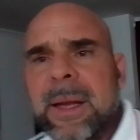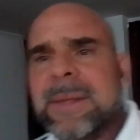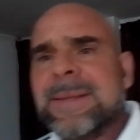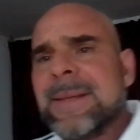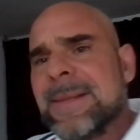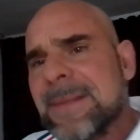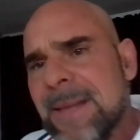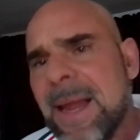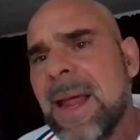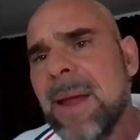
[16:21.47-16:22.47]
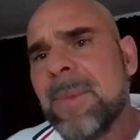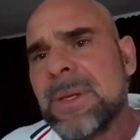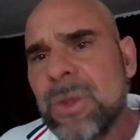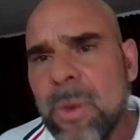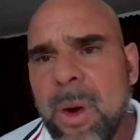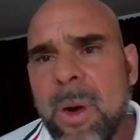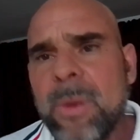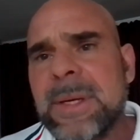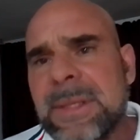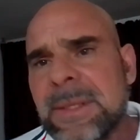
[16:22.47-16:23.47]
it's the same as you
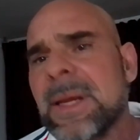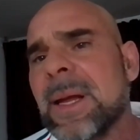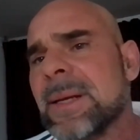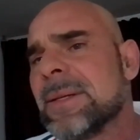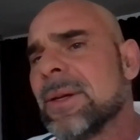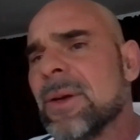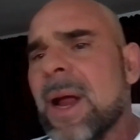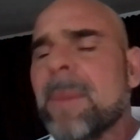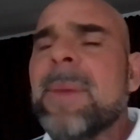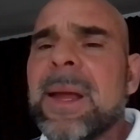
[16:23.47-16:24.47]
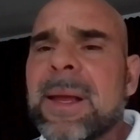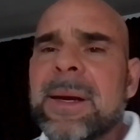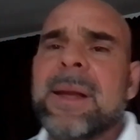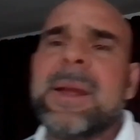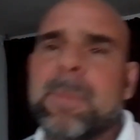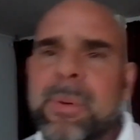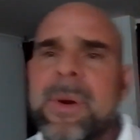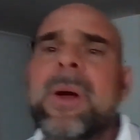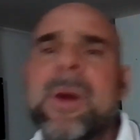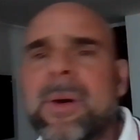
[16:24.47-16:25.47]
always did. You're not making any
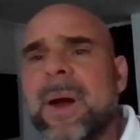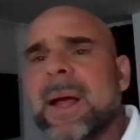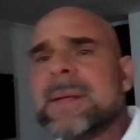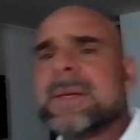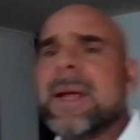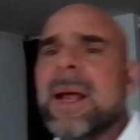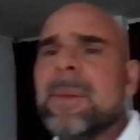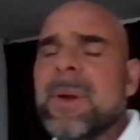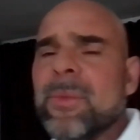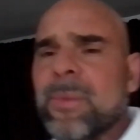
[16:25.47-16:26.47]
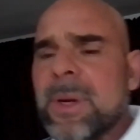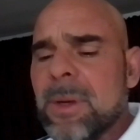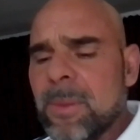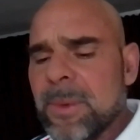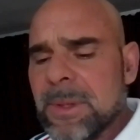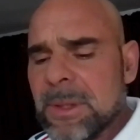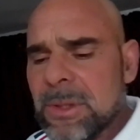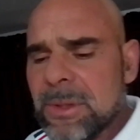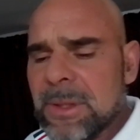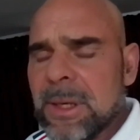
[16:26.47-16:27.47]
progress. You got to be real with this
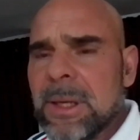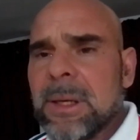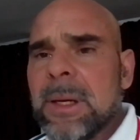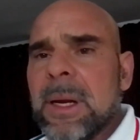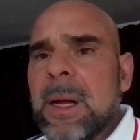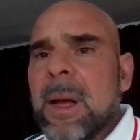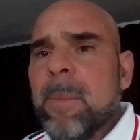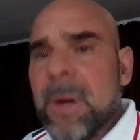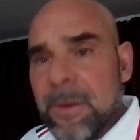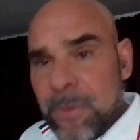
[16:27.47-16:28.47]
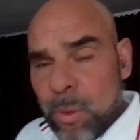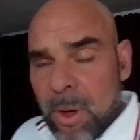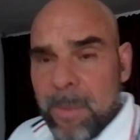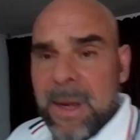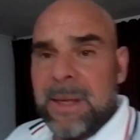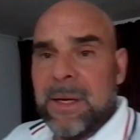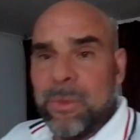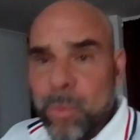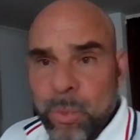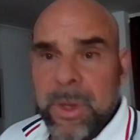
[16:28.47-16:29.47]
shit. But if you are
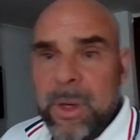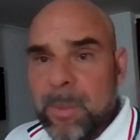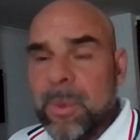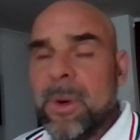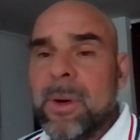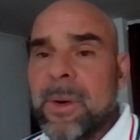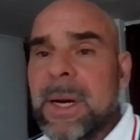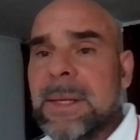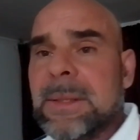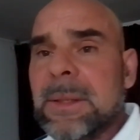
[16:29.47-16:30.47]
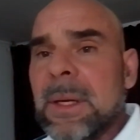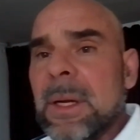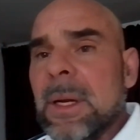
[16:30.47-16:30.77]
making real progress,